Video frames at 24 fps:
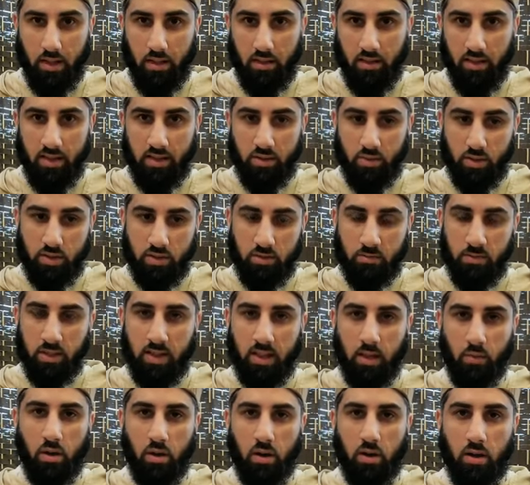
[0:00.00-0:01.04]
This was something
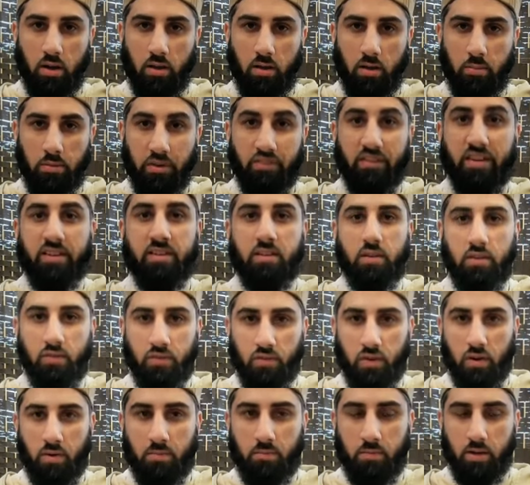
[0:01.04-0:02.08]
they were prevented
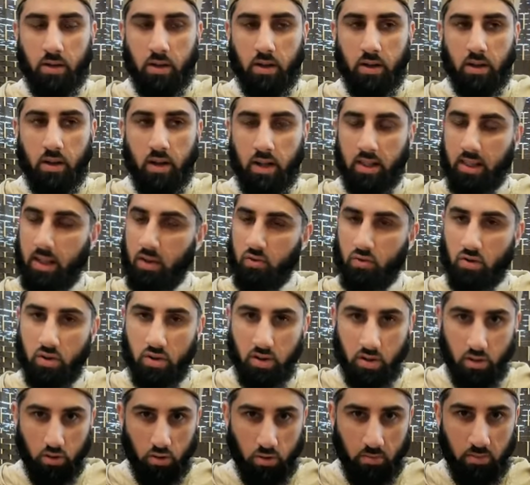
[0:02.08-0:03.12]
from. And they had to
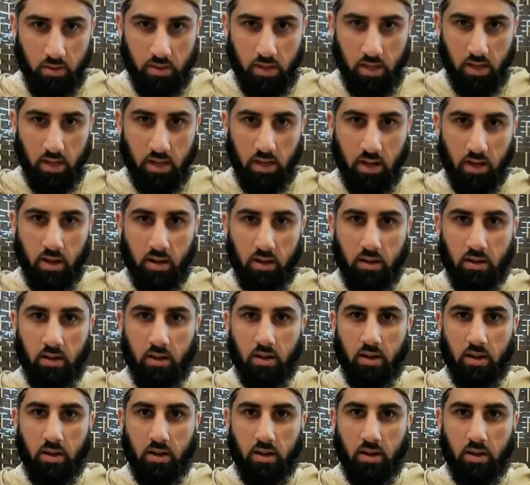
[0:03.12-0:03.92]
return to Medina.